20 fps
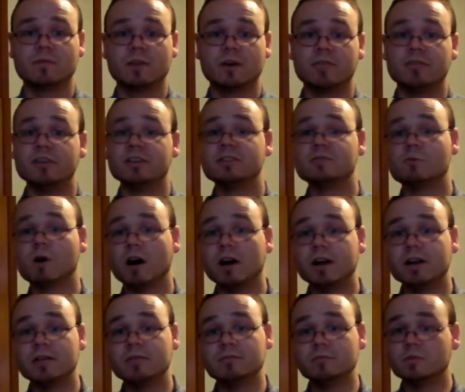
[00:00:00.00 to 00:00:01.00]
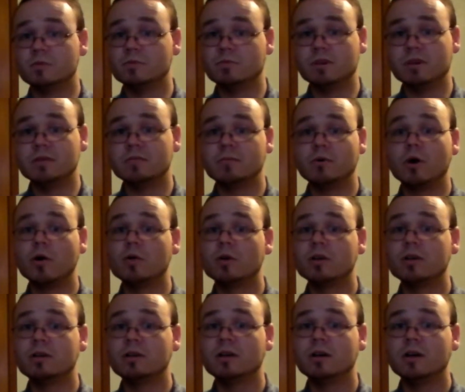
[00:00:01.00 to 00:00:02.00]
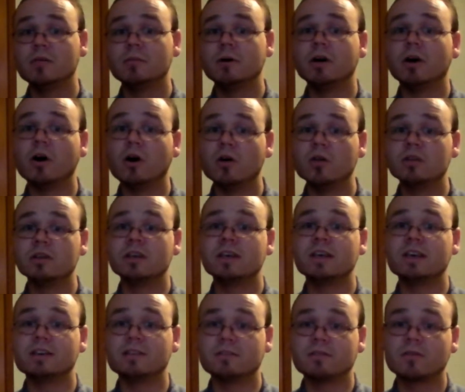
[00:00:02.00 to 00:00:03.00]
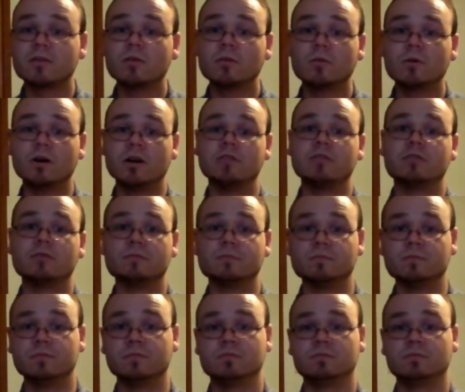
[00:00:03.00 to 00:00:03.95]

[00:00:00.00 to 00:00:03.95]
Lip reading: Covenants wind up being broken, but only if one of them